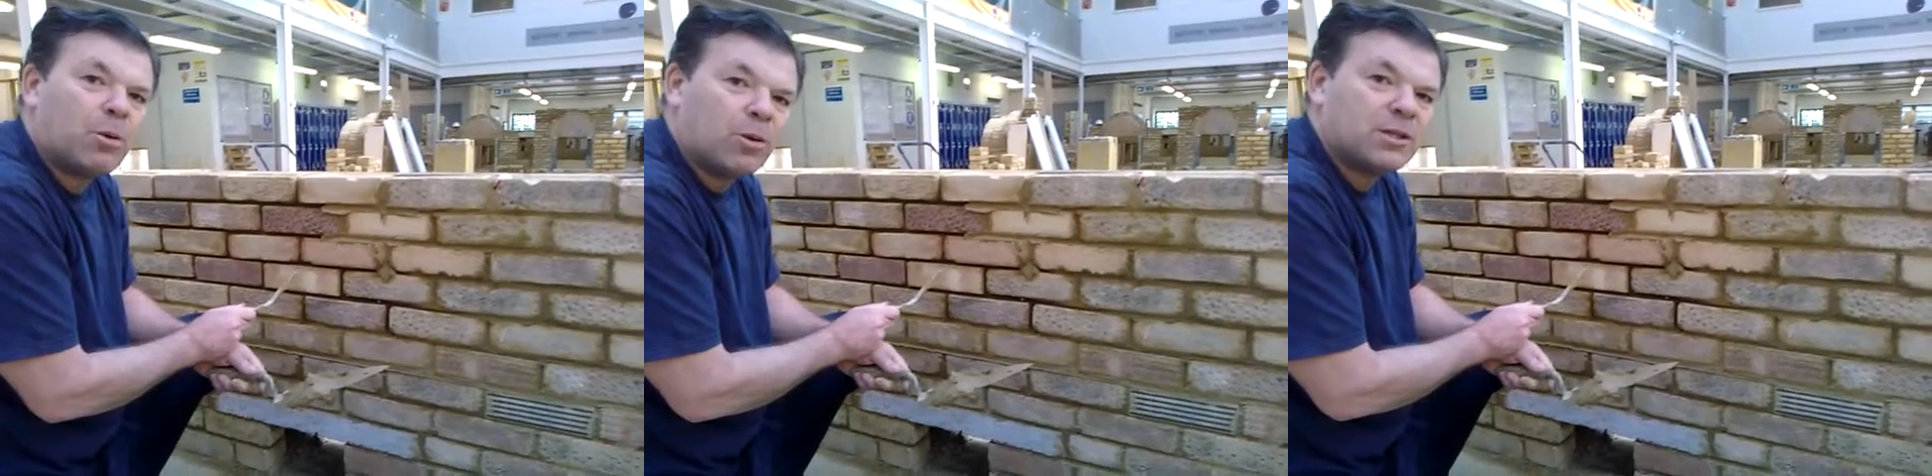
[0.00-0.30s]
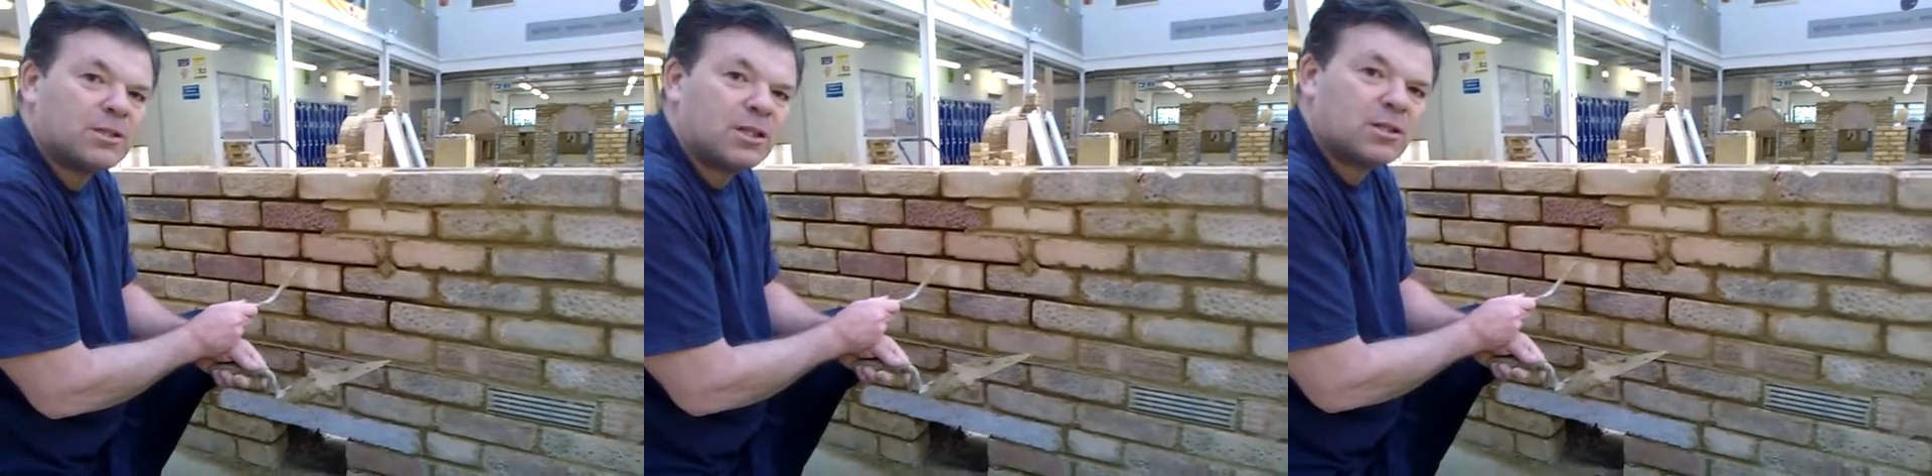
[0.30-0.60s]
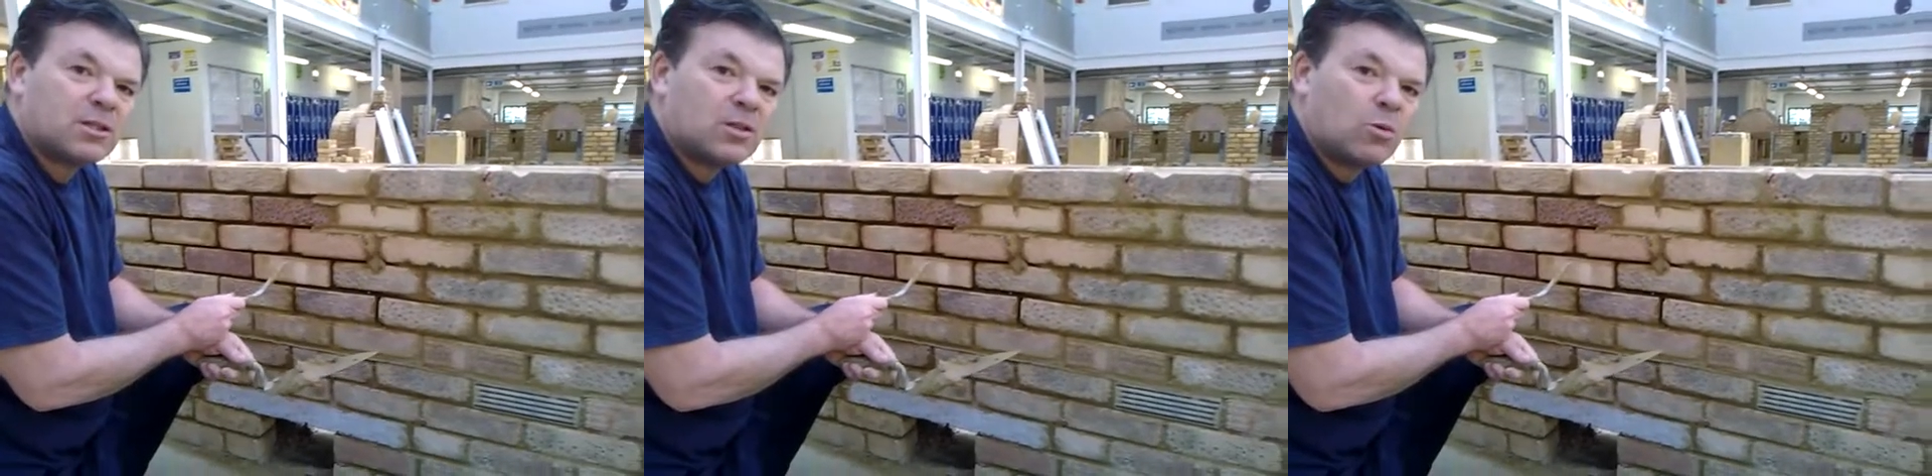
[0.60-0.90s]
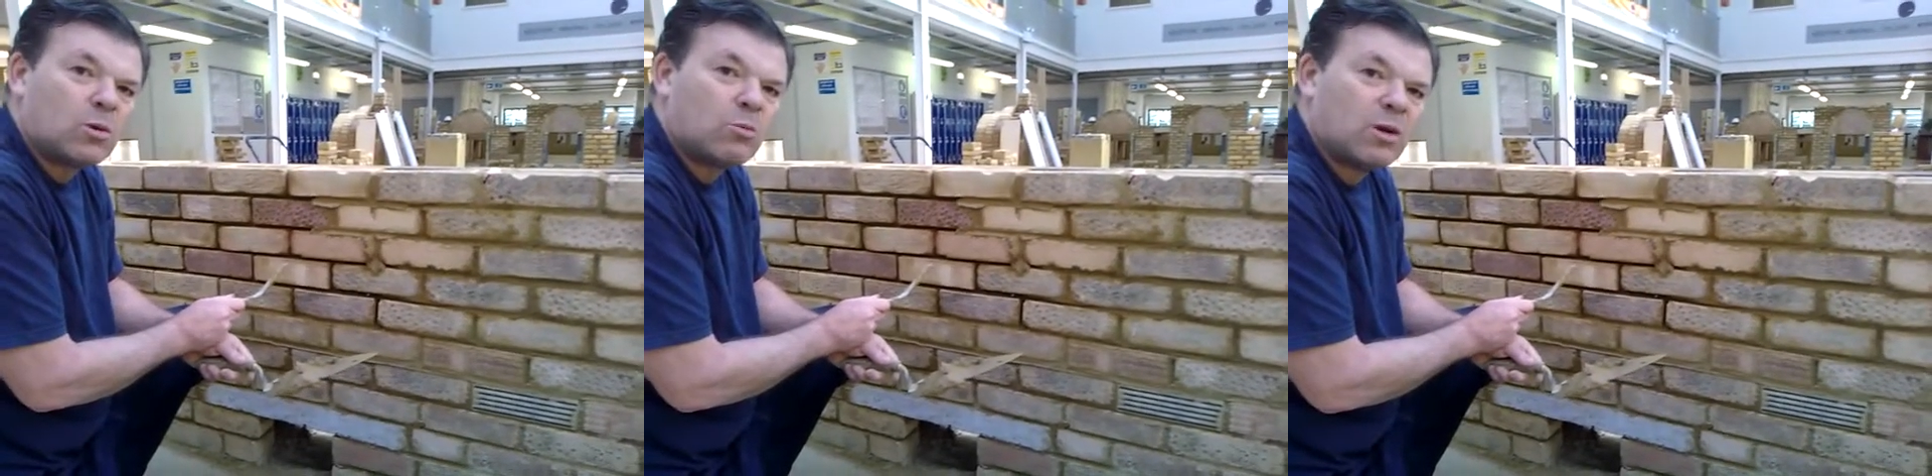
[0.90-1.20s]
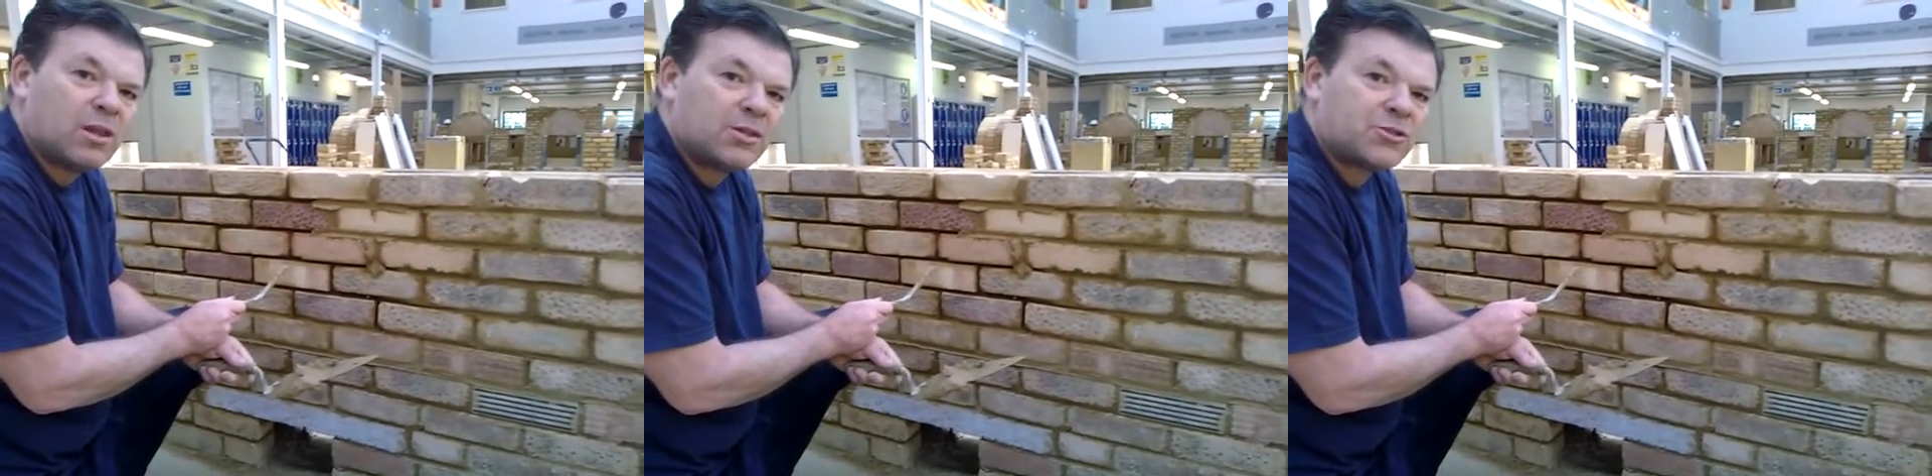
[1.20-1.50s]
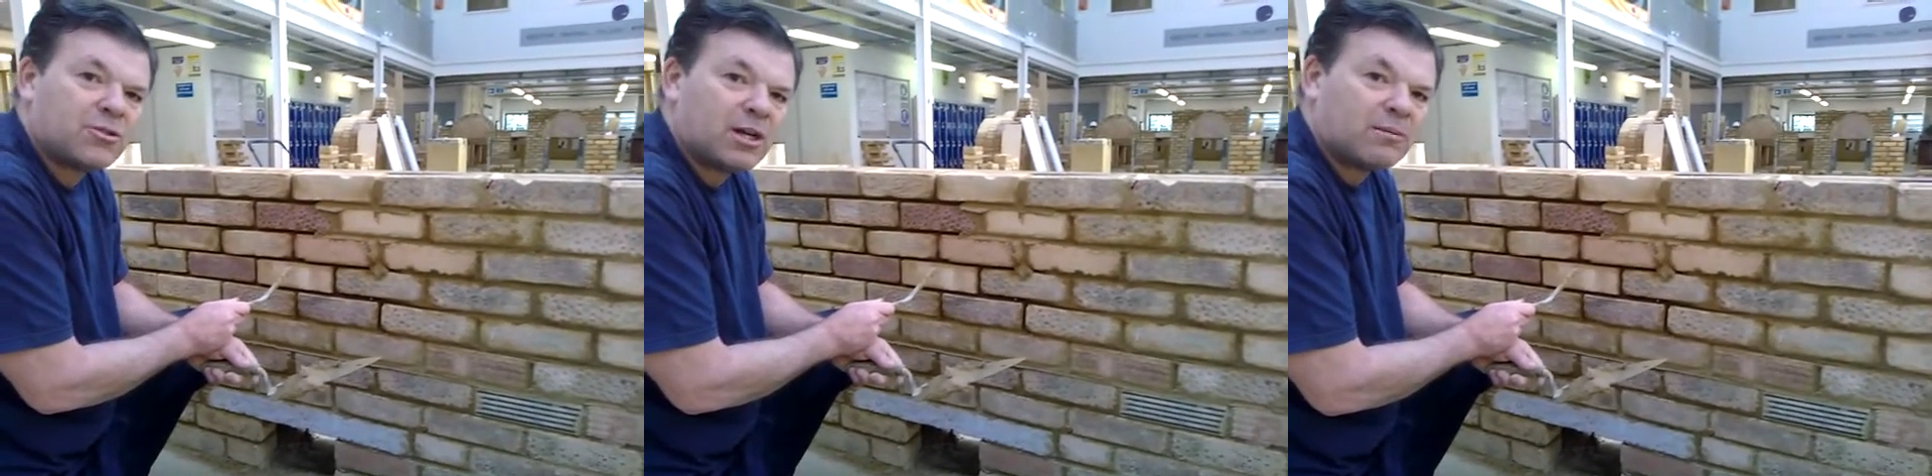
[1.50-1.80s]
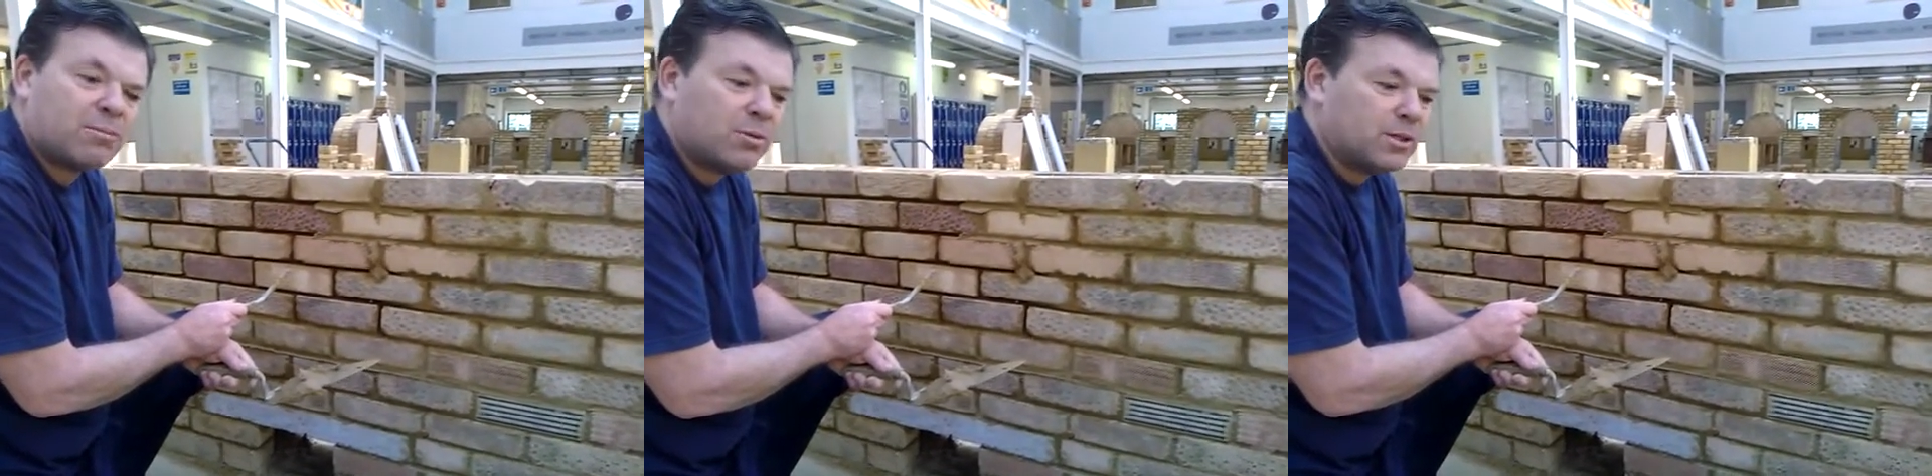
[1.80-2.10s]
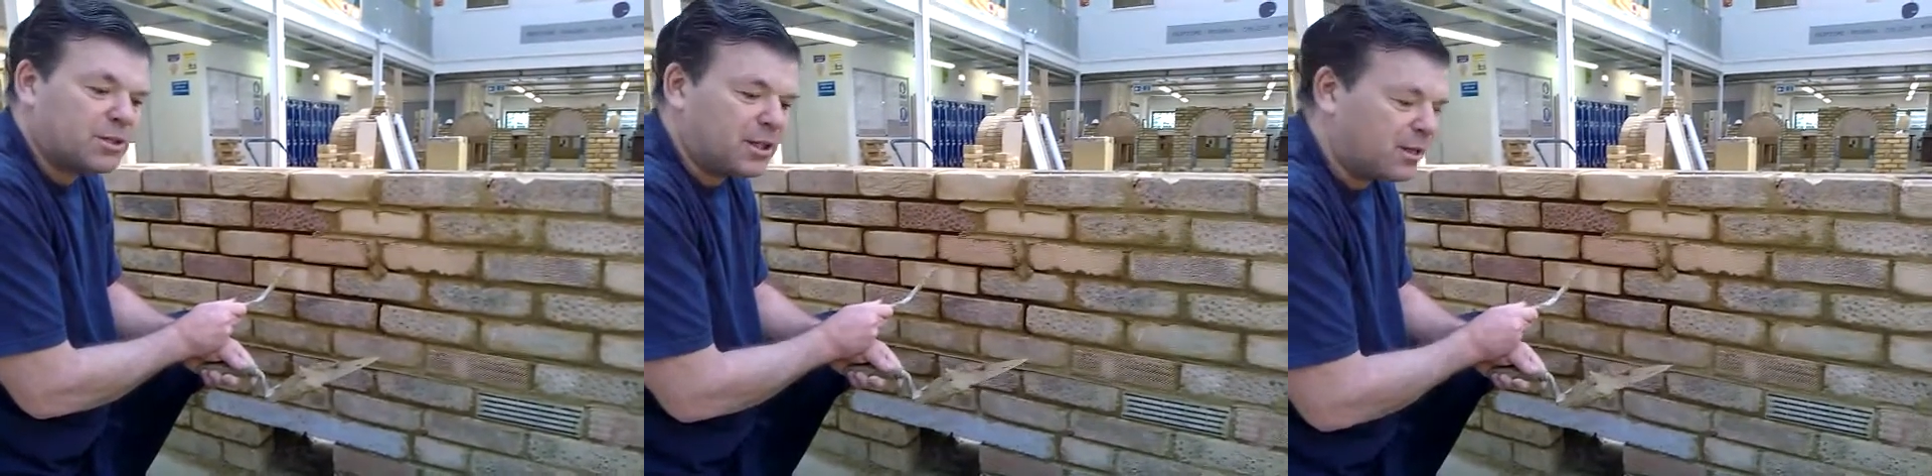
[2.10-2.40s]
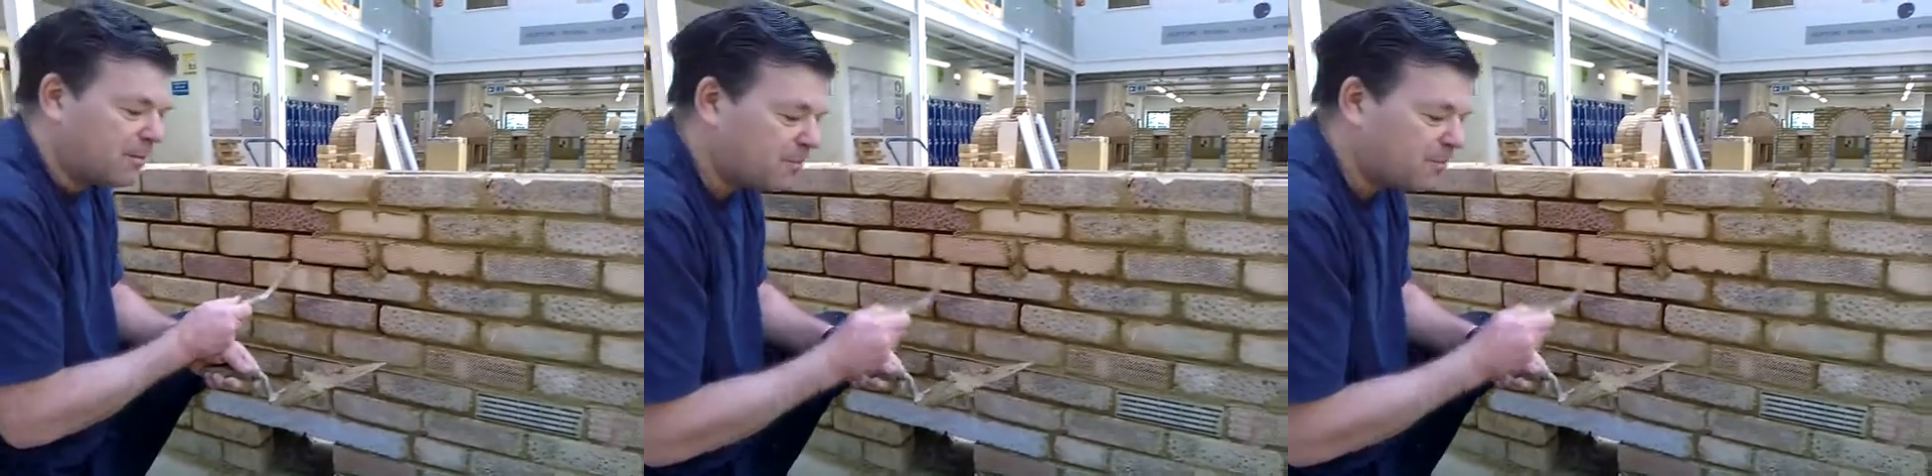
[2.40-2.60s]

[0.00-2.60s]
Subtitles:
pointing called weather-struck pointing.